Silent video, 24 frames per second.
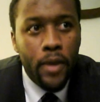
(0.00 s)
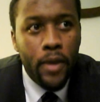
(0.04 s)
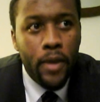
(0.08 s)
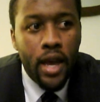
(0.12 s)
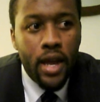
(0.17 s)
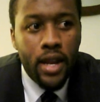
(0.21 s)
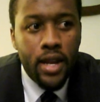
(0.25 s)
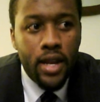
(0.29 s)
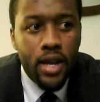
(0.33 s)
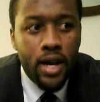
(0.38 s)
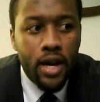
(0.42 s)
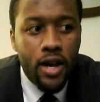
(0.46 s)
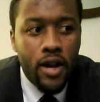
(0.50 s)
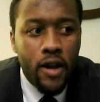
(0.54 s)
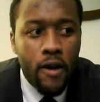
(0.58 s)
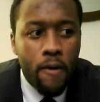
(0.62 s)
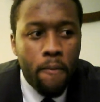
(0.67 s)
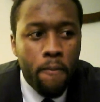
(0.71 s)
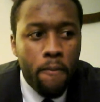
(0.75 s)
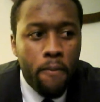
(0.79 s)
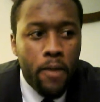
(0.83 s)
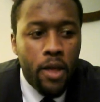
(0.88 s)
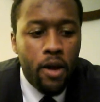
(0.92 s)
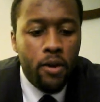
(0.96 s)
And
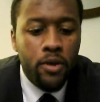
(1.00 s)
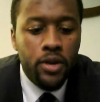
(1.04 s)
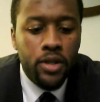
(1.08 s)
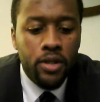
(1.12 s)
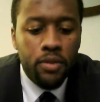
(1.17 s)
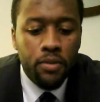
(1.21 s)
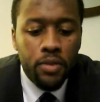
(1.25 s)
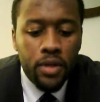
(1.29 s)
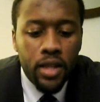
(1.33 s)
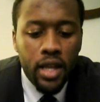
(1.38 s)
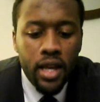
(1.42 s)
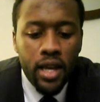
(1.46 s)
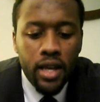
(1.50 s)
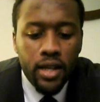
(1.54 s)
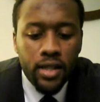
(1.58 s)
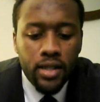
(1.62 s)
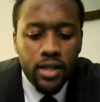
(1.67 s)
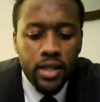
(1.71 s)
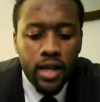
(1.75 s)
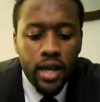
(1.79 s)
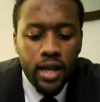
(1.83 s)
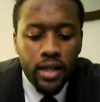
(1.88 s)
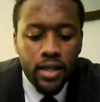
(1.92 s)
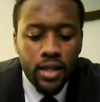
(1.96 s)
it was some things
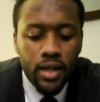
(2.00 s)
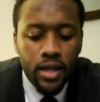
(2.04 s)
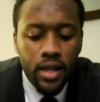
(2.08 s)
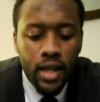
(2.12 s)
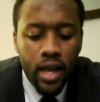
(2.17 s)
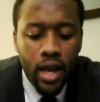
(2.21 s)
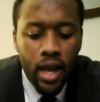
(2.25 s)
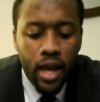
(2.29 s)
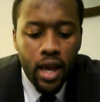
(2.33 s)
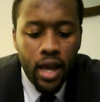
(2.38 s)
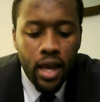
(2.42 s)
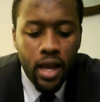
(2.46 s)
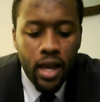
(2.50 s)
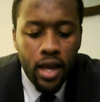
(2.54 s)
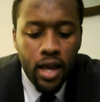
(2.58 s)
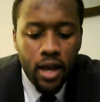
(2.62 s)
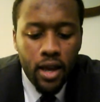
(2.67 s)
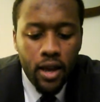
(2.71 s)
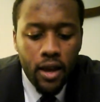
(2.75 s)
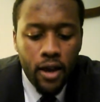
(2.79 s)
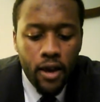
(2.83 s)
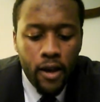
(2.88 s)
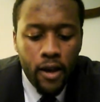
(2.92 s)
said today